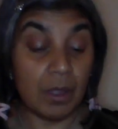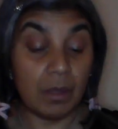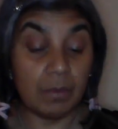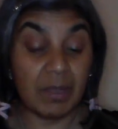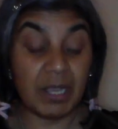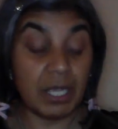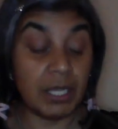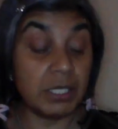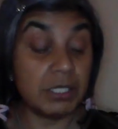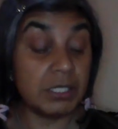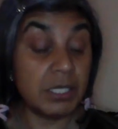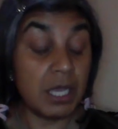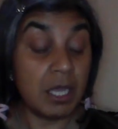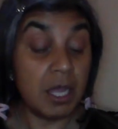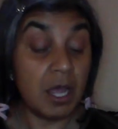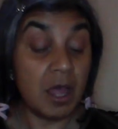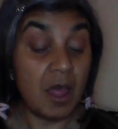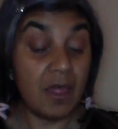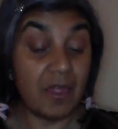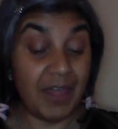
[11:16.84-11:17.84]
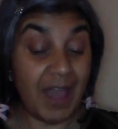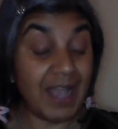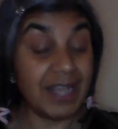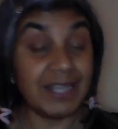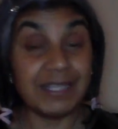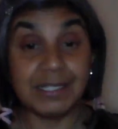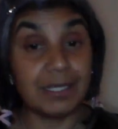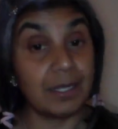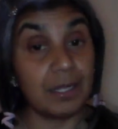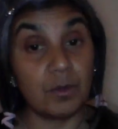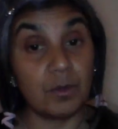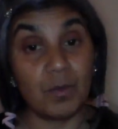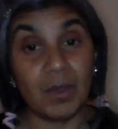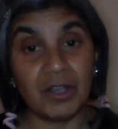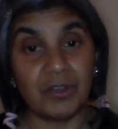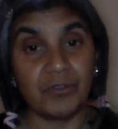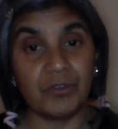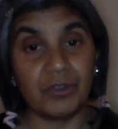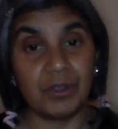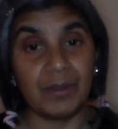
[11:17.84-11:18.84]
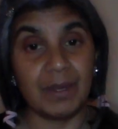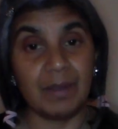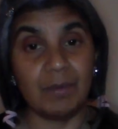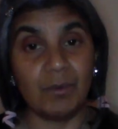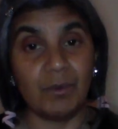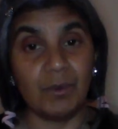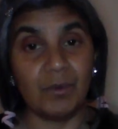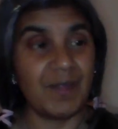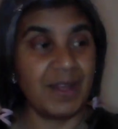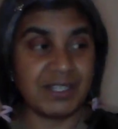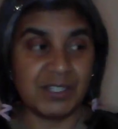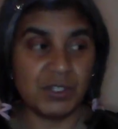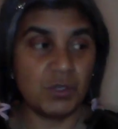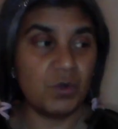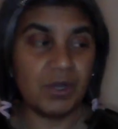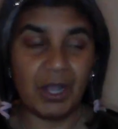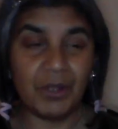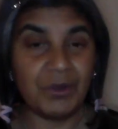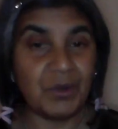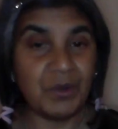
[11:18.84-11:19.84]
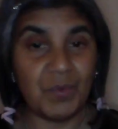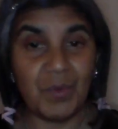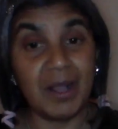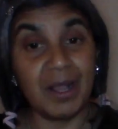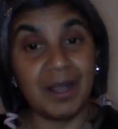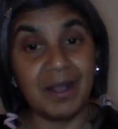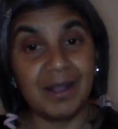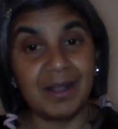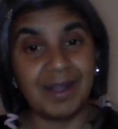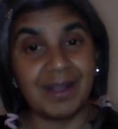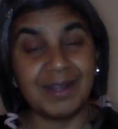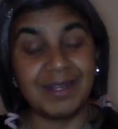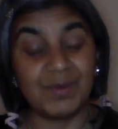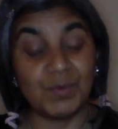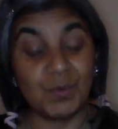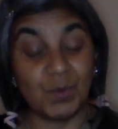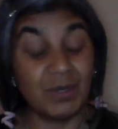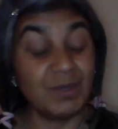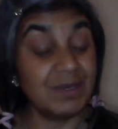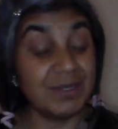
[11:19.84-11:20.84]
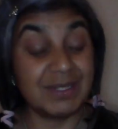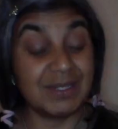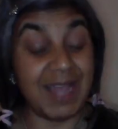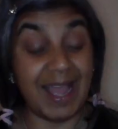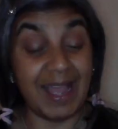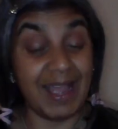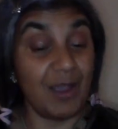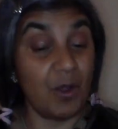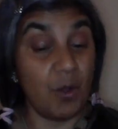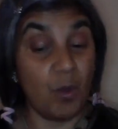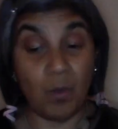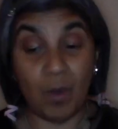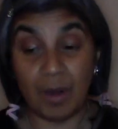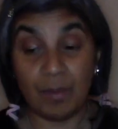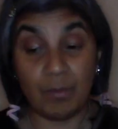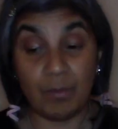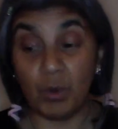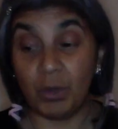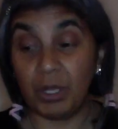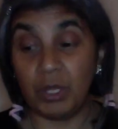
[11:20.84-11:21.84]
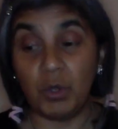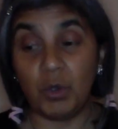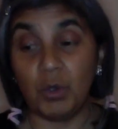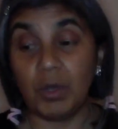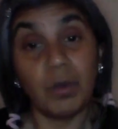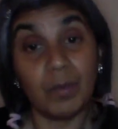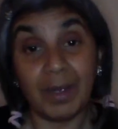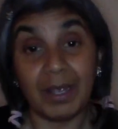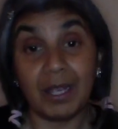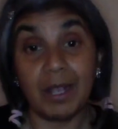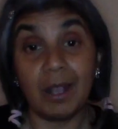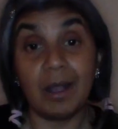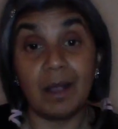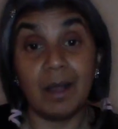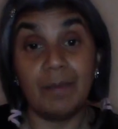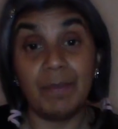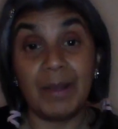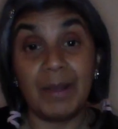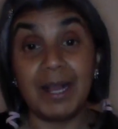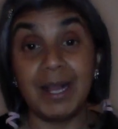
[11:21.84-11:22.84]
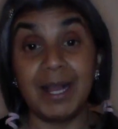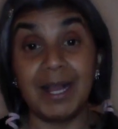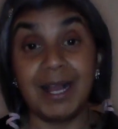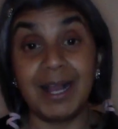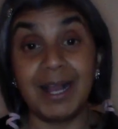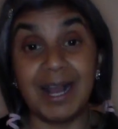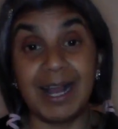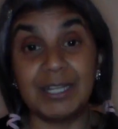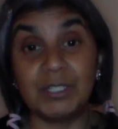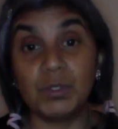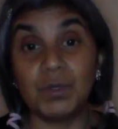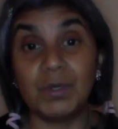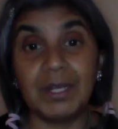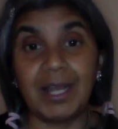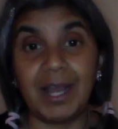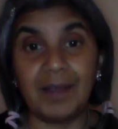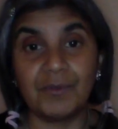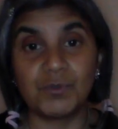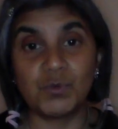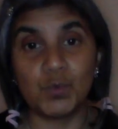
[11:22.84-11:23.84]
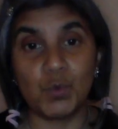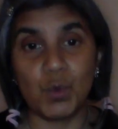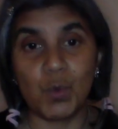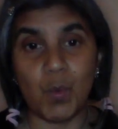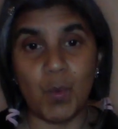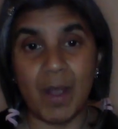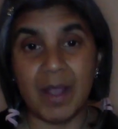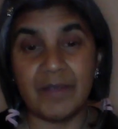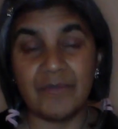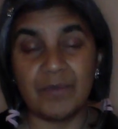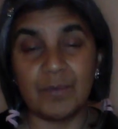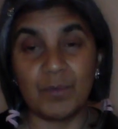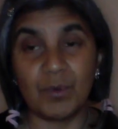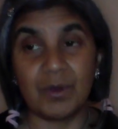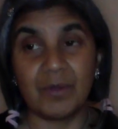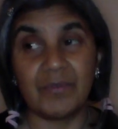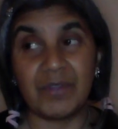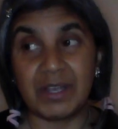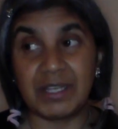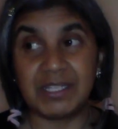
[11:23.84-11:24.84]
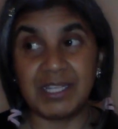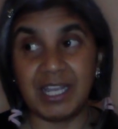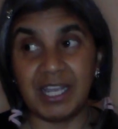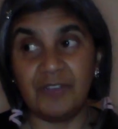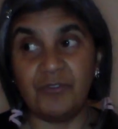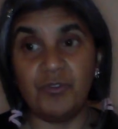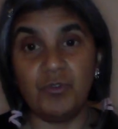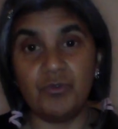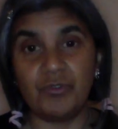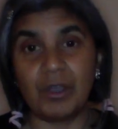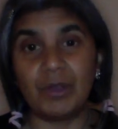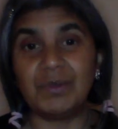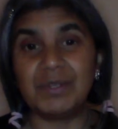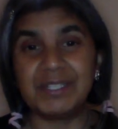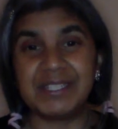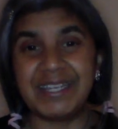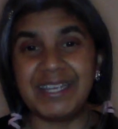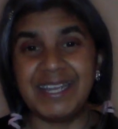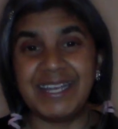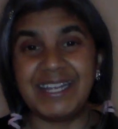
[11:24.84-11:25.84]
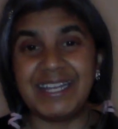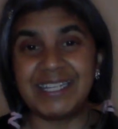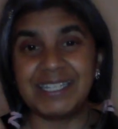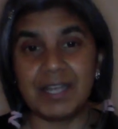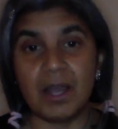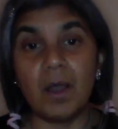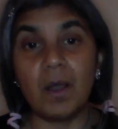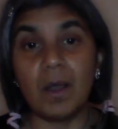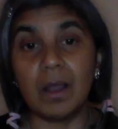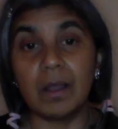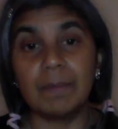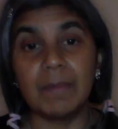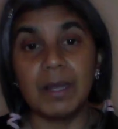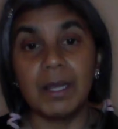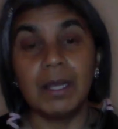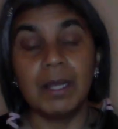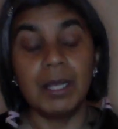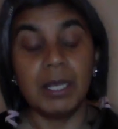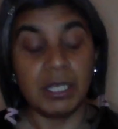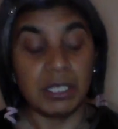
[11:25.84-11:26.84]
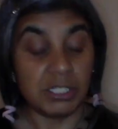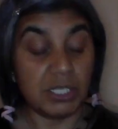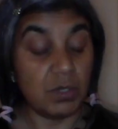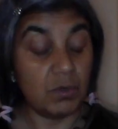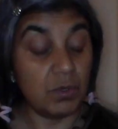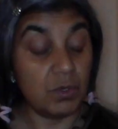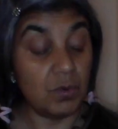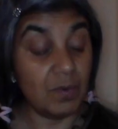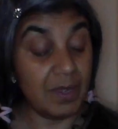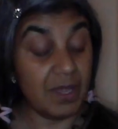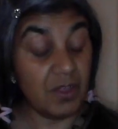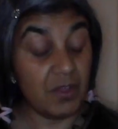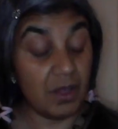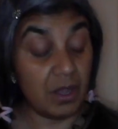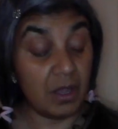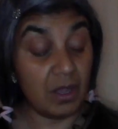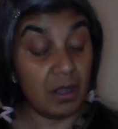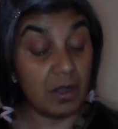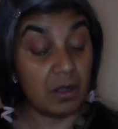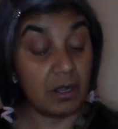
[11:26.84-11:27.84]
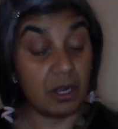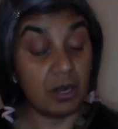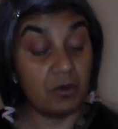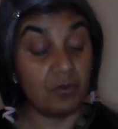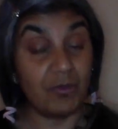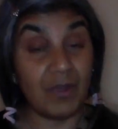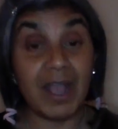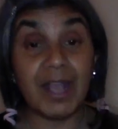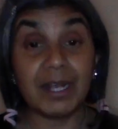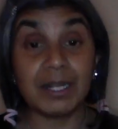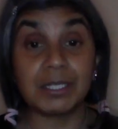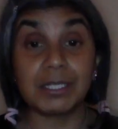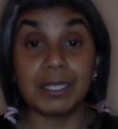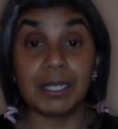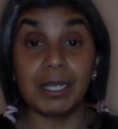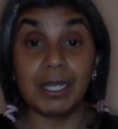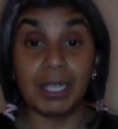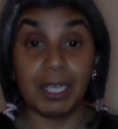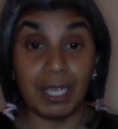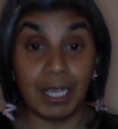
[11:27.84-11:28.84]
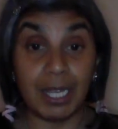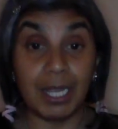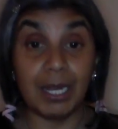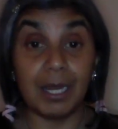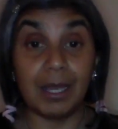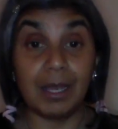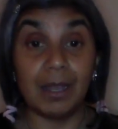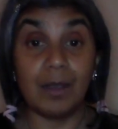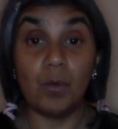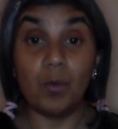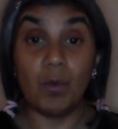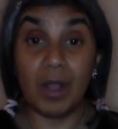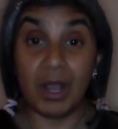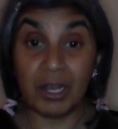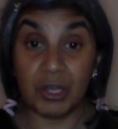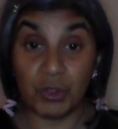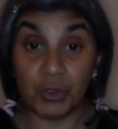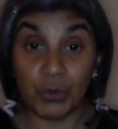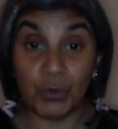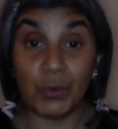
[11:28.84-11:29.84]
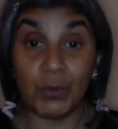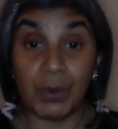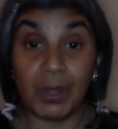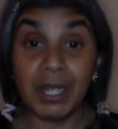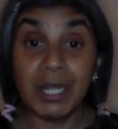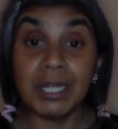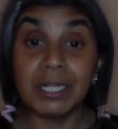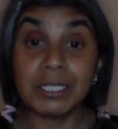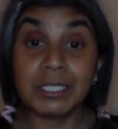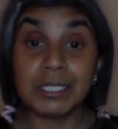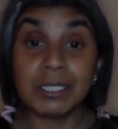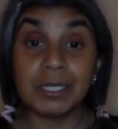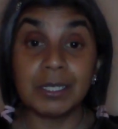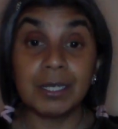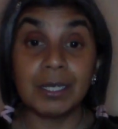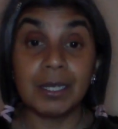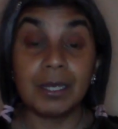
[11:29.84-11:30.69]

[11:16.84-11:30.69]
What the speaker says: Because that isn't going to work for you anymore. That's not going to work. And one day or one morning, you're going to wake up and you're going to have to walk away from all of this if you don't see it in time. So you either correct it, heal it, work through it,